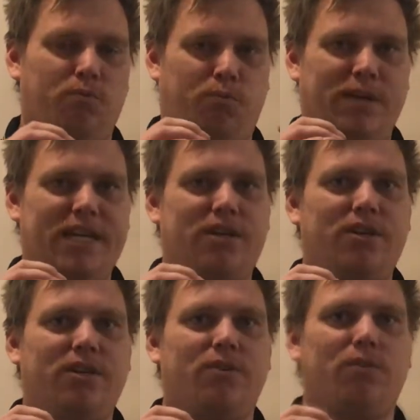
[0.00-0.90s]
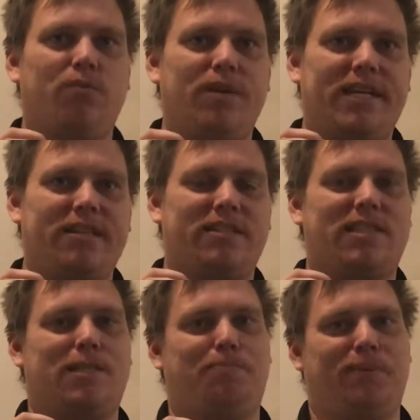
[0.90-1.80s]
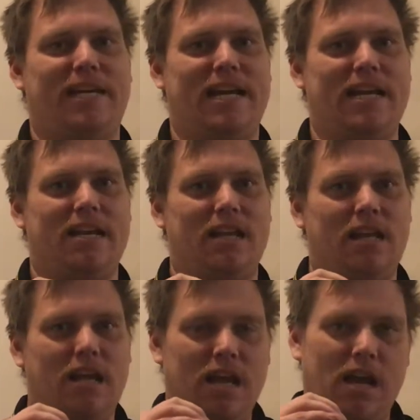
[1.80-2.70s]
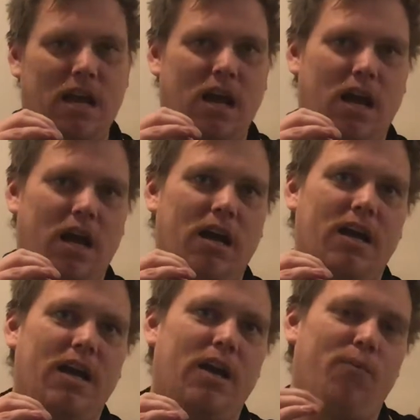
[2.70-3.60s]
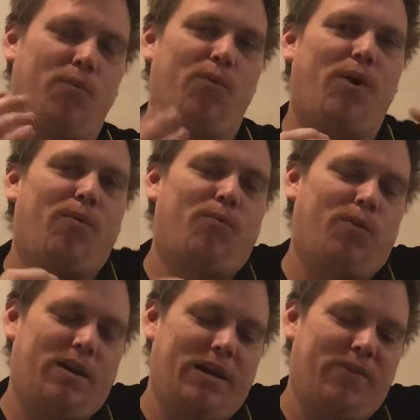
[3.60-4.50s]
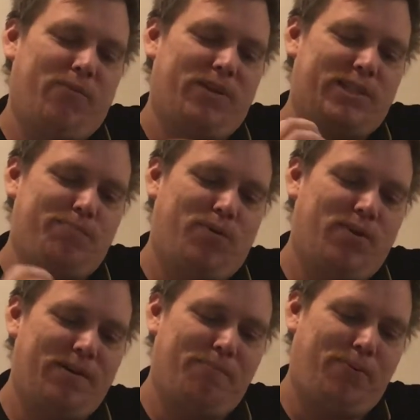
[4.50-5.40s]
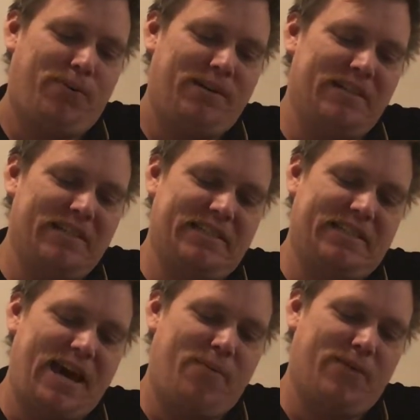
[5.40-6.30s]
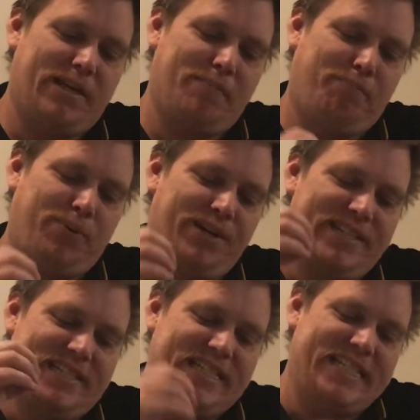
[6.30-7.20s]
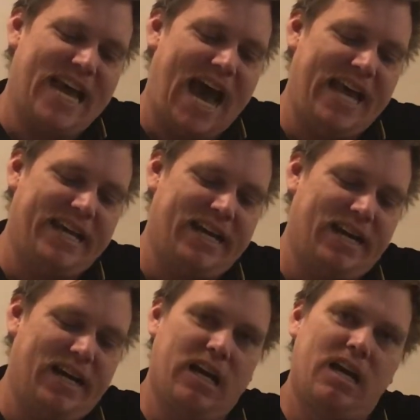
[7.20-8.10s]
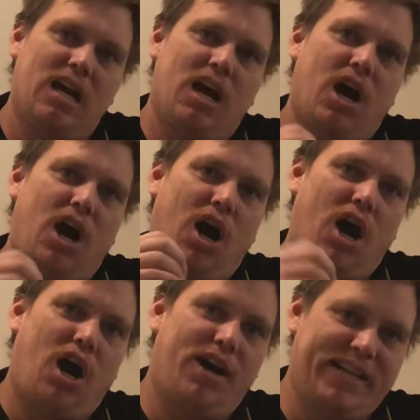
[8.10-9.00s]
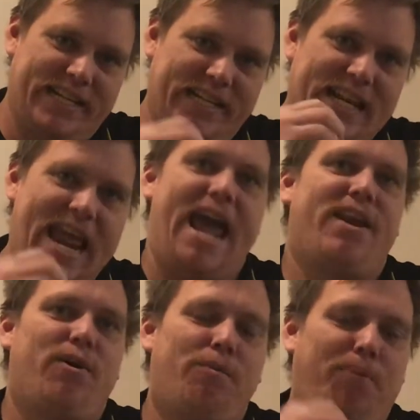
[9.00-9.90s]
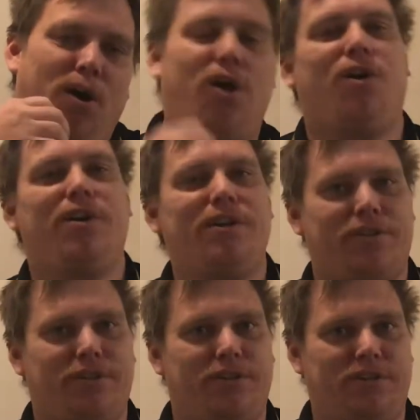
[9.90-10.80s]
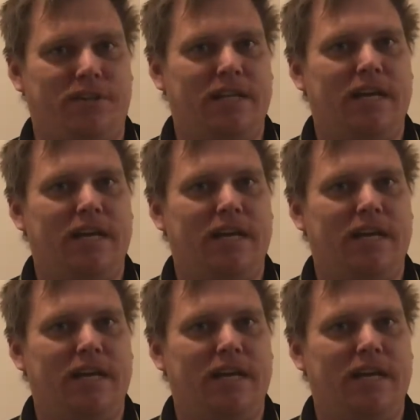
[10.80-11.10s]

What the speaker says: we could split. What's more important is that we can put data on a nanoparticle,